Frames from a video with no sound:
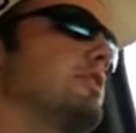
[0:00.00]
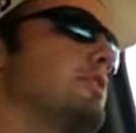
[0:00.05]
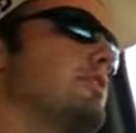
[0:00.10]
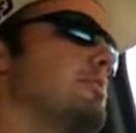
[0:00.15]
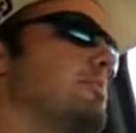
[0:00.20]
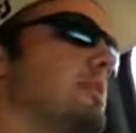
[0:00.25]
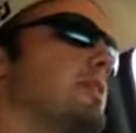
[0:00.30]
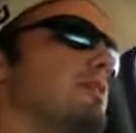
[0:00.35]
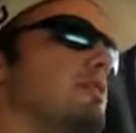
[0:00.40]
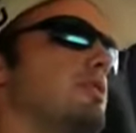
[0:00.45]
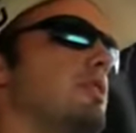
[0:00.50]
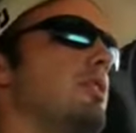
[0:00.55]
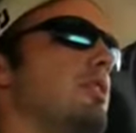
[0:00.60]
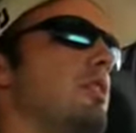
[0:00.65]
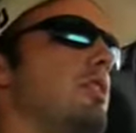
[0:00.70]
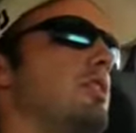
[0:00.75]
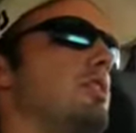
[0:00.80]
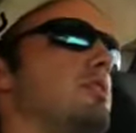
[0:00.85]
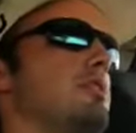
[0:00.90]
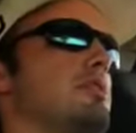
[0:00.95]
It's been so
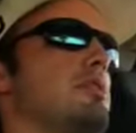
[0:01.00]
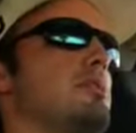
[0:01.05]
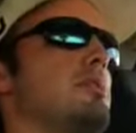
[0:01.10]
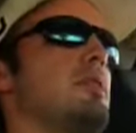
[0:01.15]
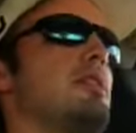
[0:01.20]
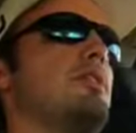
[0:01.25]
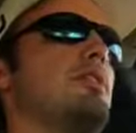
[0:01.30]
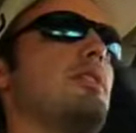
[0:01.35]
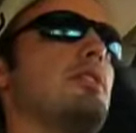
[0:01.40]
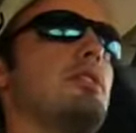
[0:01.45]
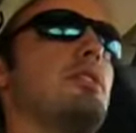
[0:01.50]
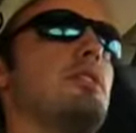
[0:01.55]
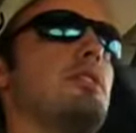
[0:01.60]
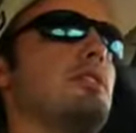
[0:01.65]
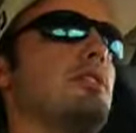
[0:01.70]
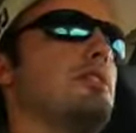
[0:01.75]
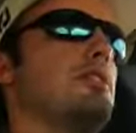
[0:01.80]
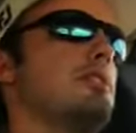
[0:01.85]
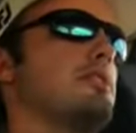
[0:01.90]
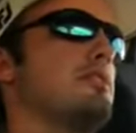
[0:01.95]
long since I made a
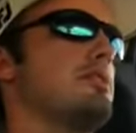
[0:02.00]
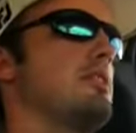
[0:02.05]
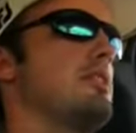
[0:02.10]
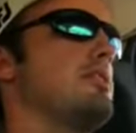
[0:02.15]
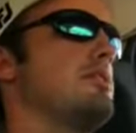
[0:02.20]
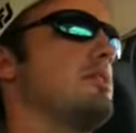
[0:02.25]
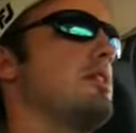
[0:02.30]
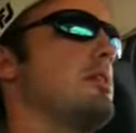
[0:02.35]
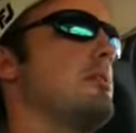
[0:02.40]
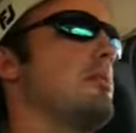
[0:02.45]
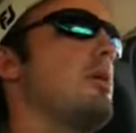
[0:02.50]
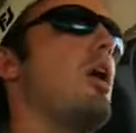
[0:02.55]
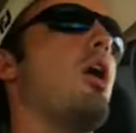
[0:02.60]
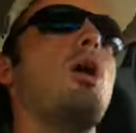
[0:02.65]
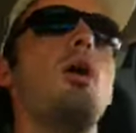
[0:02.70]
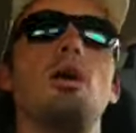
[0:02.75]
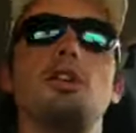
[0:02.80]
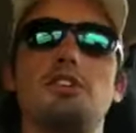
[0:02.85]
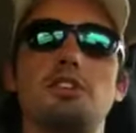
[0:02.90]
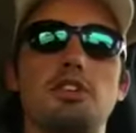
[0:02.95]
video. Stuff's happened.
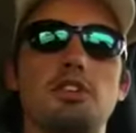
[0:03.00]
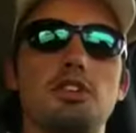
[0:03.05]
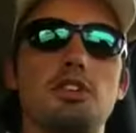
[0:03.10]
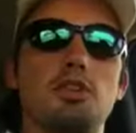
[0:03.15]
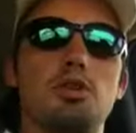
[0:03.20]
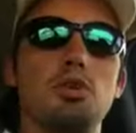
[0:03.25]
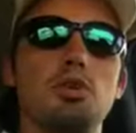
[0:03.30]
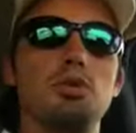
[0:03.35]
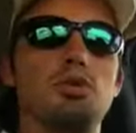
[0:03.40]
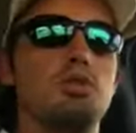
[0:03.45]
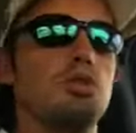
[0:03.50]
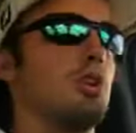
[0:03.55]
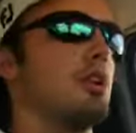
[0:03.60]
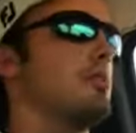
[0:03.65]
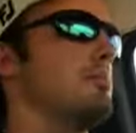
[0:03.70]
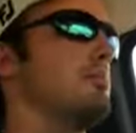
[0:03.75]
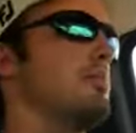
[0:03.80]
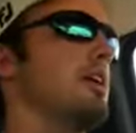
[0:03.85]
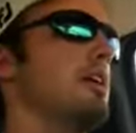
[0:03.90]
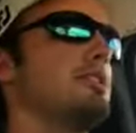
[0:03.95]
Oh, I took a cool
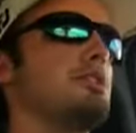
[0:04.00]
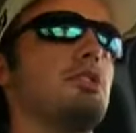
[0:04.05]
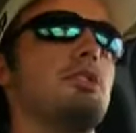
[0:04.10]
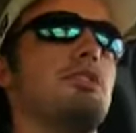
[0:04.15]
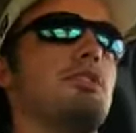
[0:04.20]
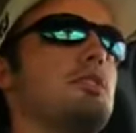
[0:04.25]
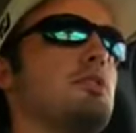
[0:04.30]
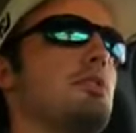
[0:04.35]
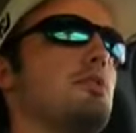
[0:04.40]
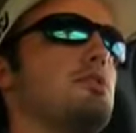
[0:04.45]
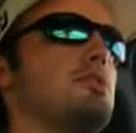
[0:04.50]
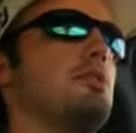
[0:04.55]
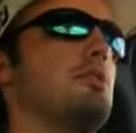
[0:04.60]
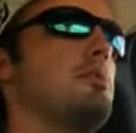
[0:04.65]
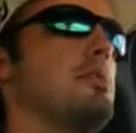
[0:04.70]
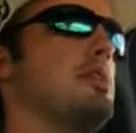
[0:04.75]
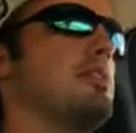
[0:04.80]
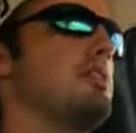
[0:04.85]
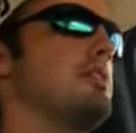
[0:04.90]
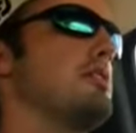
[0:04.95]
trip. Not sure if I told you all
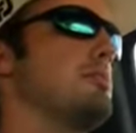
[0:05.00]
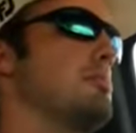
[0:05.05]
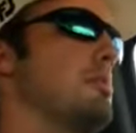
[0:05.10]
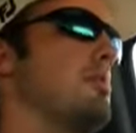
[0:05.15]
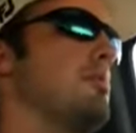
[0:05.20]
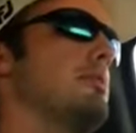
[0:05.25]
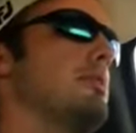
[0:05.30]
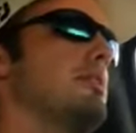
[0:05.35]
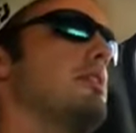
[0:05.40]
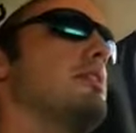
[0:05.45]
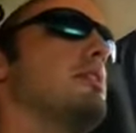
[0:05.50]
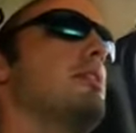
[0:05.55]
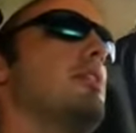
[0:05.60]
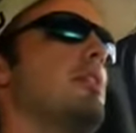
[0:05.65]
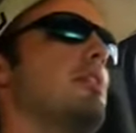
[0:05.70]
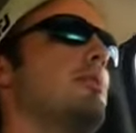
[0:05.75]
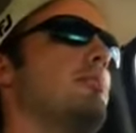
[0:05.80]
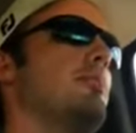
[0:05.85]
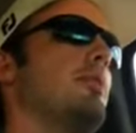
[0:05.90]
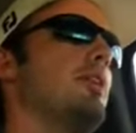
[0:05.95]
about this. Probably
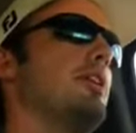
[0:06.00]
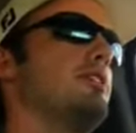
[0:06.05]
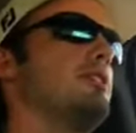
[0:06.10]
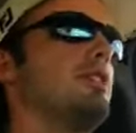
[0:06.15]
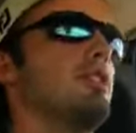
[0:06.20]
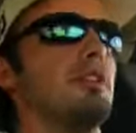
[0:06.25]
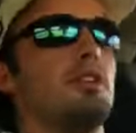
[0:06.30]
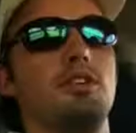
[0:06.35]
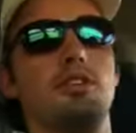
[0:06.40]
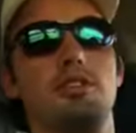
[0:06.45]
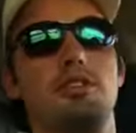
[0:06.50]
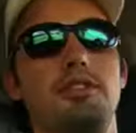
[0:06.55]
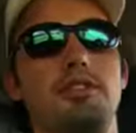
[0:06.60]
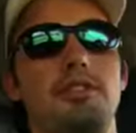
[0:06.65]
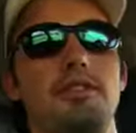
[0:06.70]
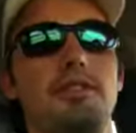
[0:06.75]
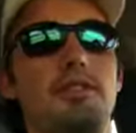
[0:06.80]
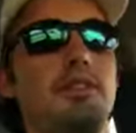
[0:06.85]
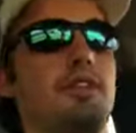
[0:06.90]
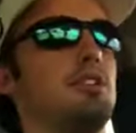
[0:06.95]
didn't. But I took a
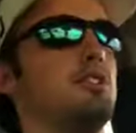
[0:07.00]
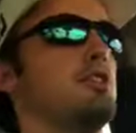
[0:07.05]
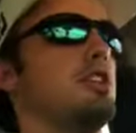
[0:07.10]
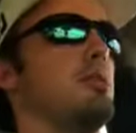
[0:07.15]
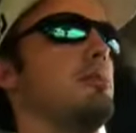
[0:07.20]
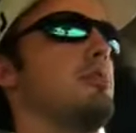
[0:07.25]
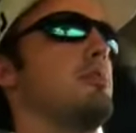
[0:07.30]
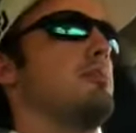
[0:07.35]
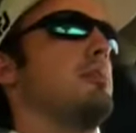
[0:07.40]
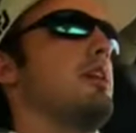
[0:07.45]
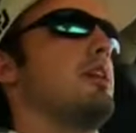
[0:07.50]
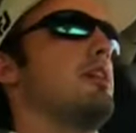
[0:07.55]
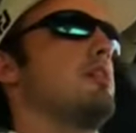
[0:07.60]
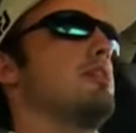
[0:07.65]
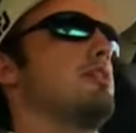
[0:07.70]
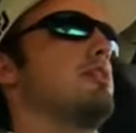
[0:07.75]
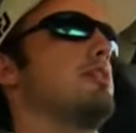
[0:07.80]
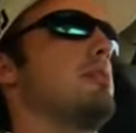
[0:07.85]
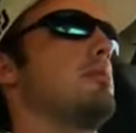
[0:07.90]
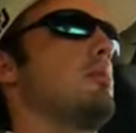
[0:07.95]
trip at the beginning
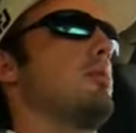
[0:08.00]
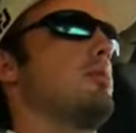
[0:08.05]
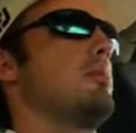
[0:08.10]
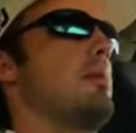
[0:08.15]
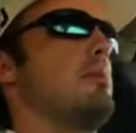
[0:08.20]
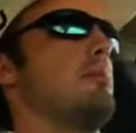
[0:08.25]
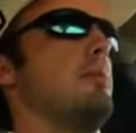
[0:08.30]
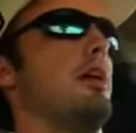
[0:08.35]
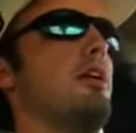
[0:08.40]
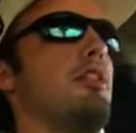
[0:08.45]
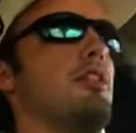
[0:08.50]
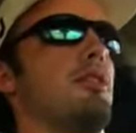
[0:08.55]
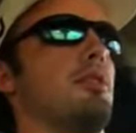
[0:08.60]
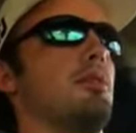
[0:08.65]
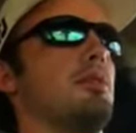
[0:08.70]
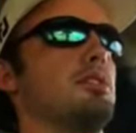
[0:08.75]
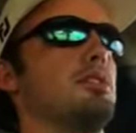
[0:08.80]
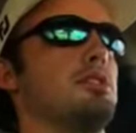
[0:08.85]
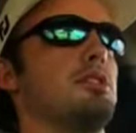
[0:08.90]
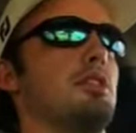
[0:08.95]
of the summer with my mother,
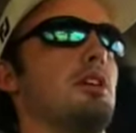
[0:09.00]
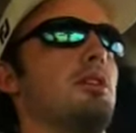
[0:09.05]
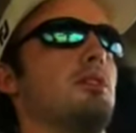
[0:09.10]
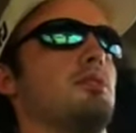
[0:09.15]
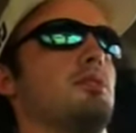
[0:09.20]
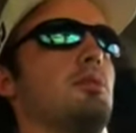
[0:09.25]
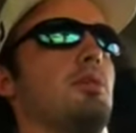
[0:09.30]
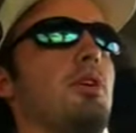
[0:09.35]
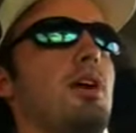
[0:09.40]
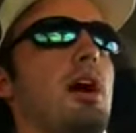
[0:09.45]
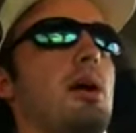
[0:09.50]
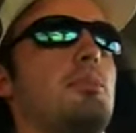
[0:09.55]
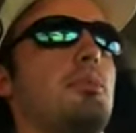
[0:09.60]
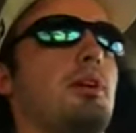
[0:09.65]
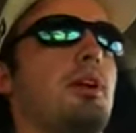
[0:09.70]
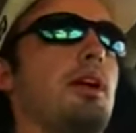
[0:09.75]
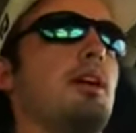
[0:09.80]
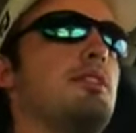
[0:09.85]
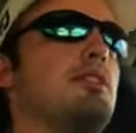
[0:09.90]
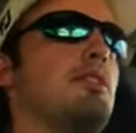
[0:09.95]
which I was real
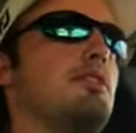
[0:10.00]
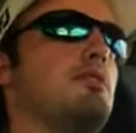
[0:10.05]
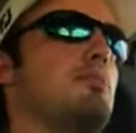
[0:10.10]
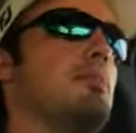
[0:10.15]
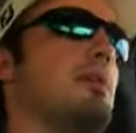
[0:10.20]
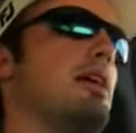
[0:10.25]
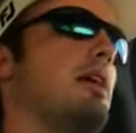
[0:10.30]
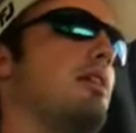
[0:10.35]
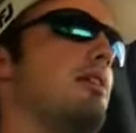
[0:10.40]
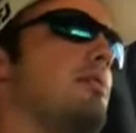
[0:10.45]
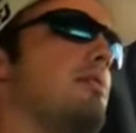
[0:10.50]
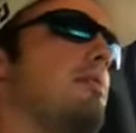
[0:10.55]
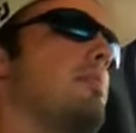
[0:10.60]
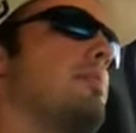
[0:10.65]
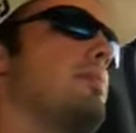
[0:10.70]
apprehensive about